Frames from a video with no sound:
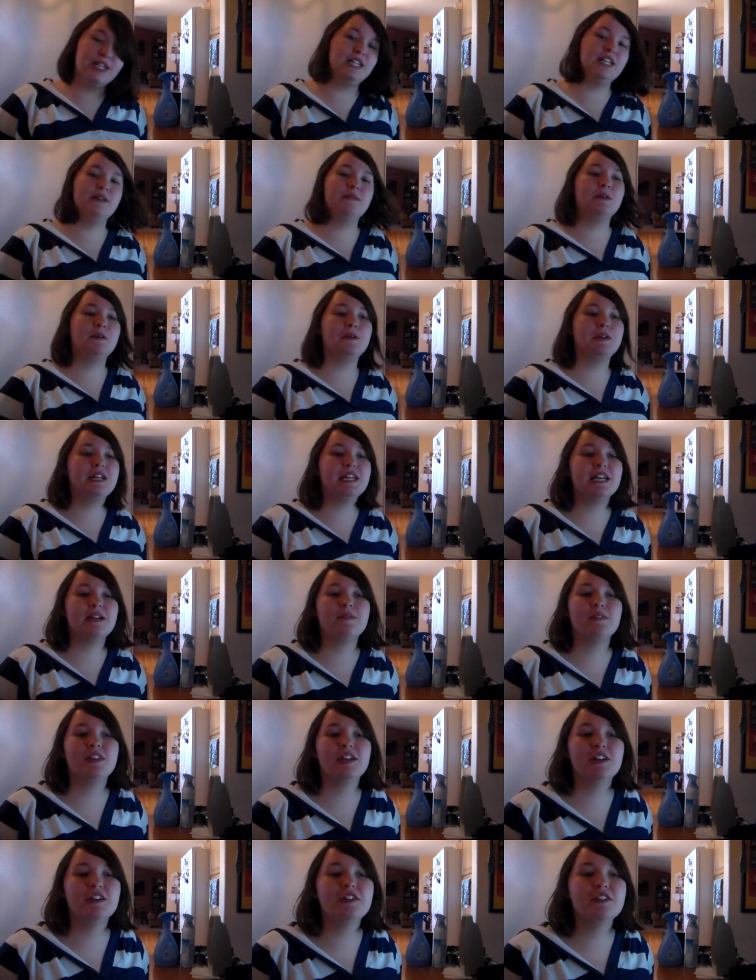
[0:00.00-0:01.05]
Finding Nemo when it
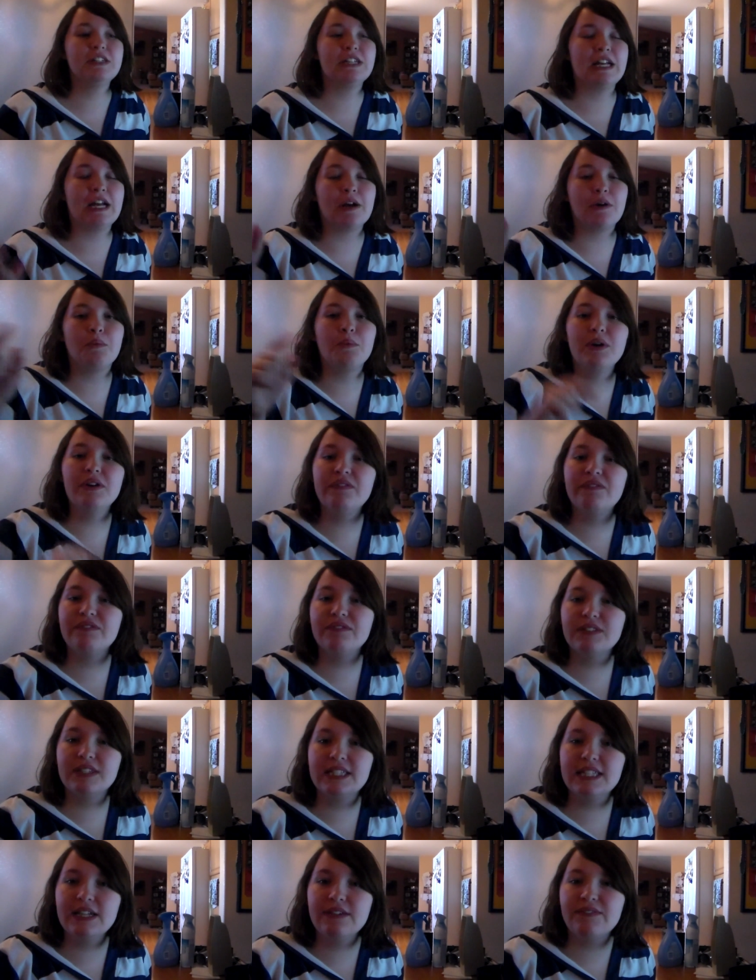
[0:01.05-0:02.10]
comes to theaters, and I will
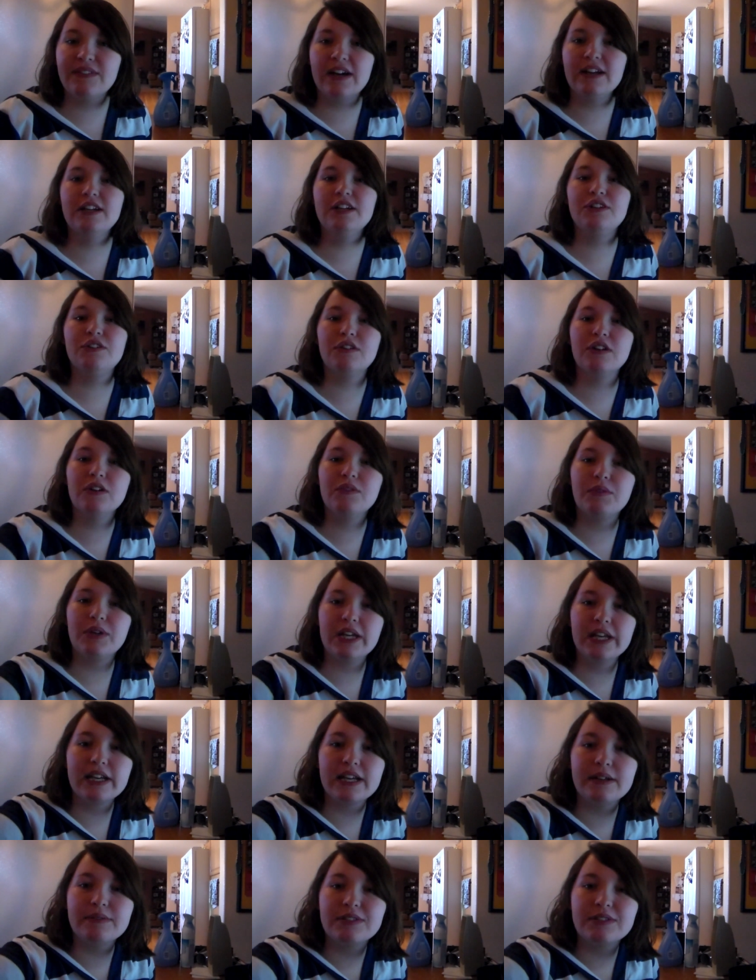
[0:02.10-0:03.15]
see Finding Dory when it